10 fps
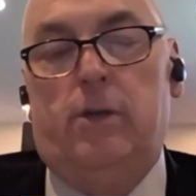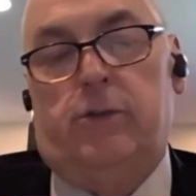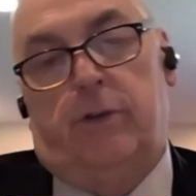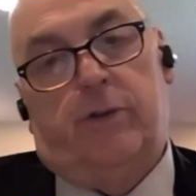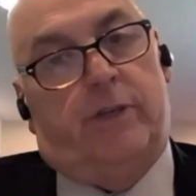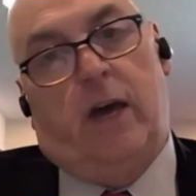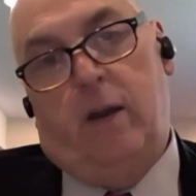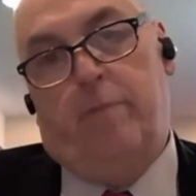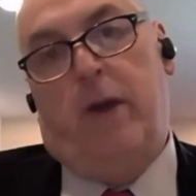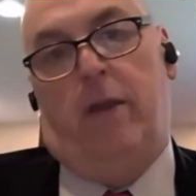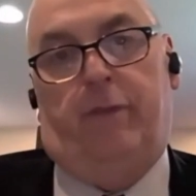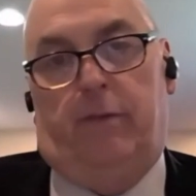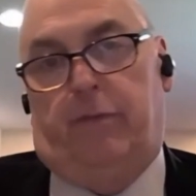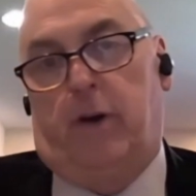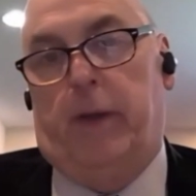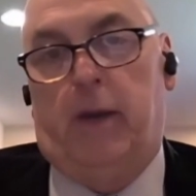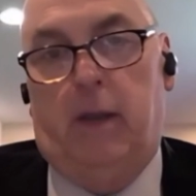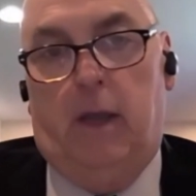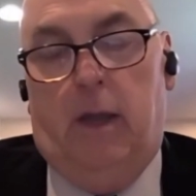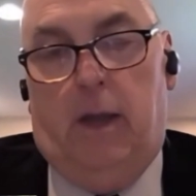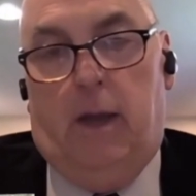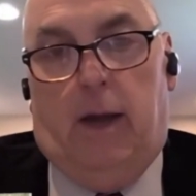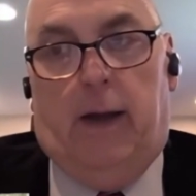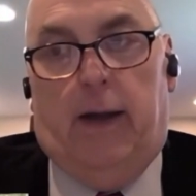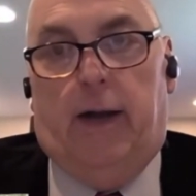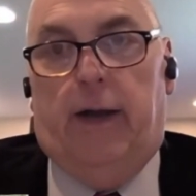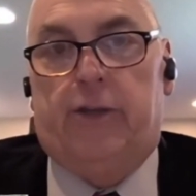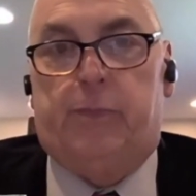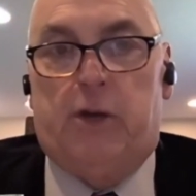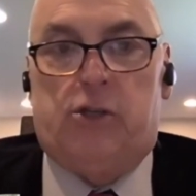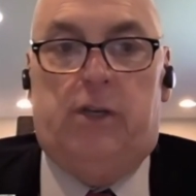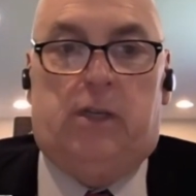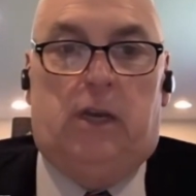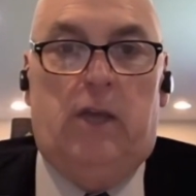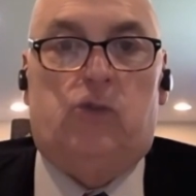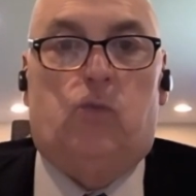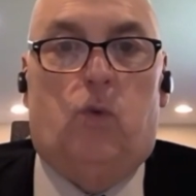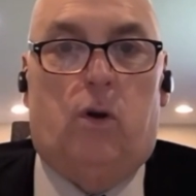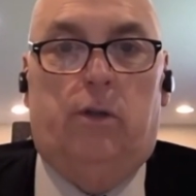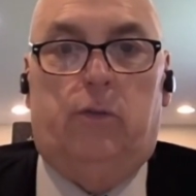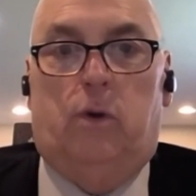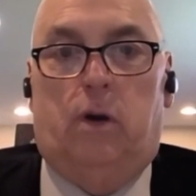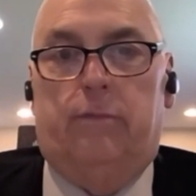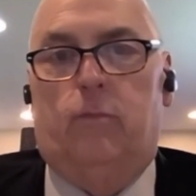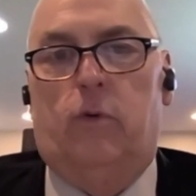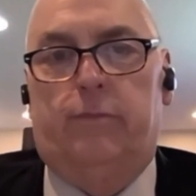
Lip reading: So there's a ton of benefit from it, especially in today's world where